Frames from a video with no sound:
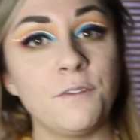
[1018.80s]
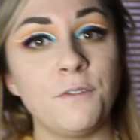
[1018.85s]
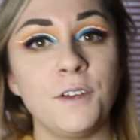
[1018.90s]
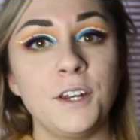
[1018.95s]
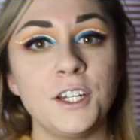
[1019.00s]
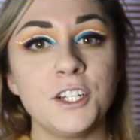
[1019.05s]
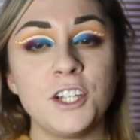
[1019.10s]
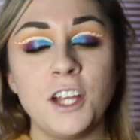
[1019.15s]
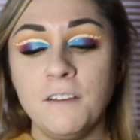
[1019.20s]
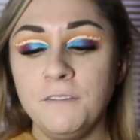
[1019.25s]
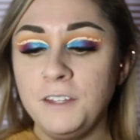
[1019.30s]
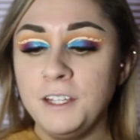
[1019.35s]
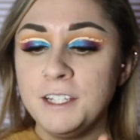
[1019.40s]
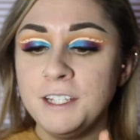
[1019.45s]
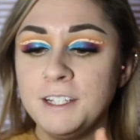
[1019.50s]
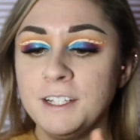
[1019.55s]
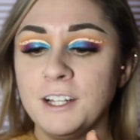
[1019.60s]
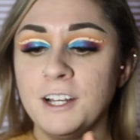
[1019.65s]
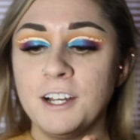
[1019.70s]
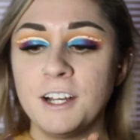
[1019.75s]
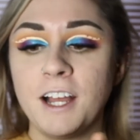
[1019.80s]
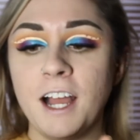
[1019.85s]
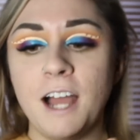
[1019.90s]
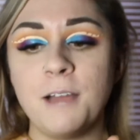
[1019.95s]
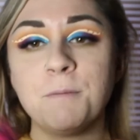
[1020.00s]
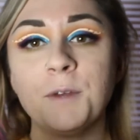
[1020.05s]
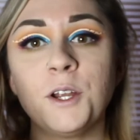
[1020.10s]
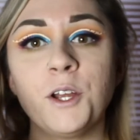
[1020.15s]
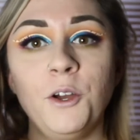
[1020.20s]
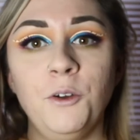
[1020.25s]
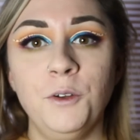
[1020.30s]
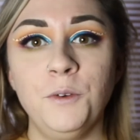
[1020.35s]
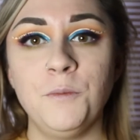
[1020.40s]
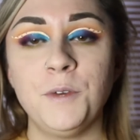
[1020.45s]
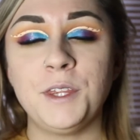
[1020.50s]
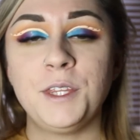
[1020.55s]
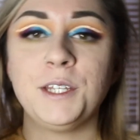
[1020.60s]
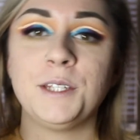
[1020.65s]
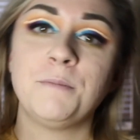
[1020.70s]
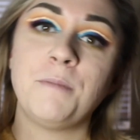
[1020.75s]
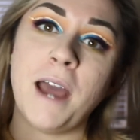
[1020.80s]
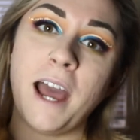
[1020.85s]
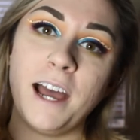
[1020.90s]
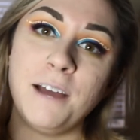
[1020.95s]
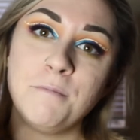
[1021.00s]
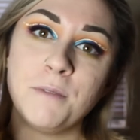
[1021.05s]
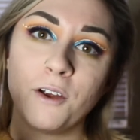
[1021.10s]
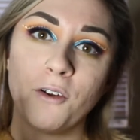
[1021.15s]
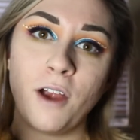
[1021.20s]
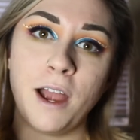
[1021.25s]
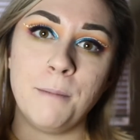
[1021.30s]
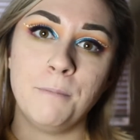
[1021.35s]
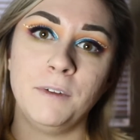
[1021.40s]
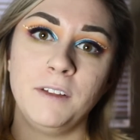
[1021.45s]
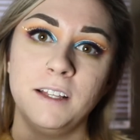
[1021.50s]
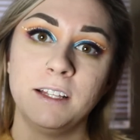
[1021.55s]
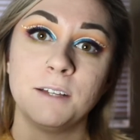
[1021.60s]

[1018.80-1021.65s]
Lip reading: finish off this look, I'm gonna go in with this Pat McGrath,